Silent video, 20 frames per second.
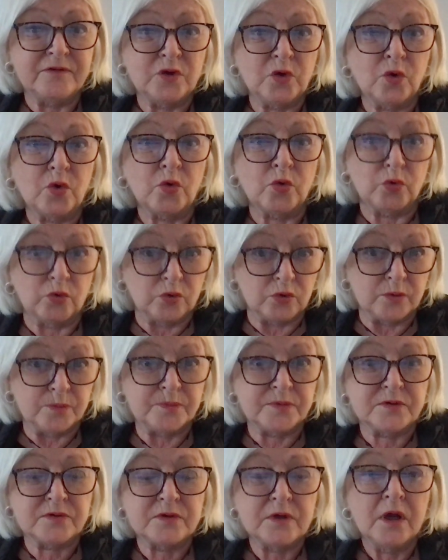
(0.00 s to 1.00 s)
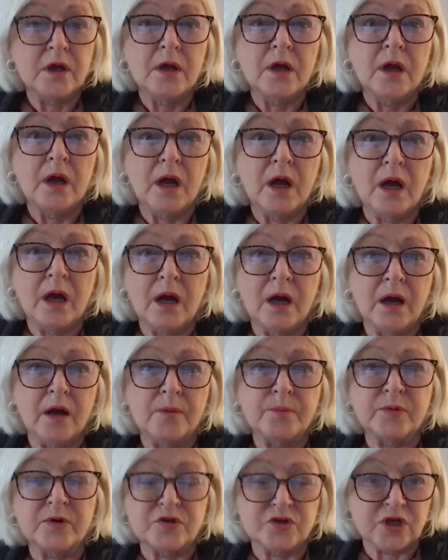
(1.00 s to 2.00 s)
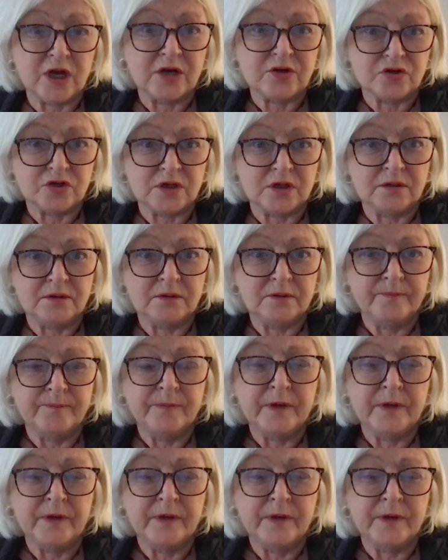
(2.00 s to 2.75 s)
your group's uh, projection.